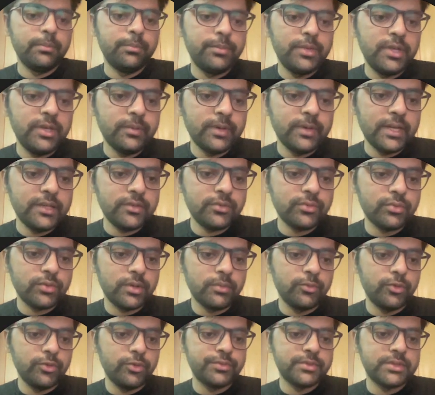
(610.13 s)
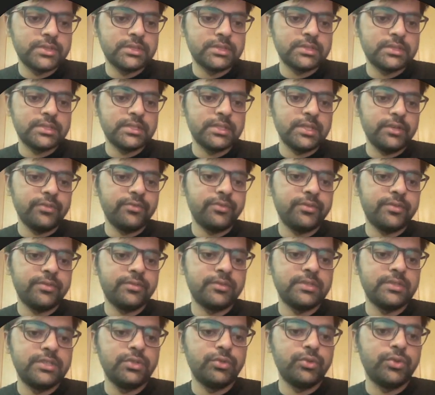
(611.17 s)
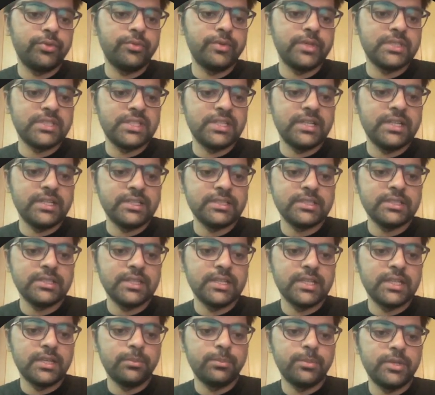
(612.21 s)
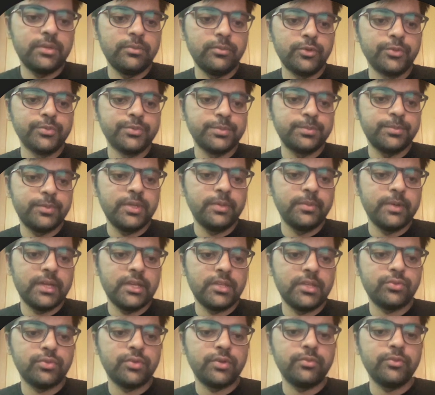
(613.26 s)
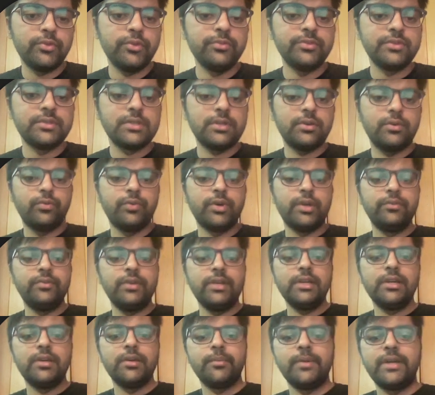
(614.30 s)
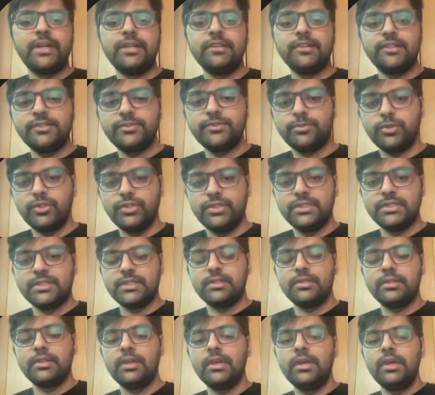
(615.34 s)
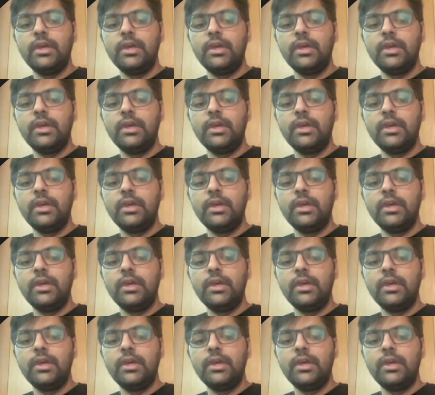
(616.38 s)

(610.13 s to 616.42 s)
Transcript: p minus 1 moves. If 0 based indexing, then p moves. P minus 1 moves, 1 will come at its position.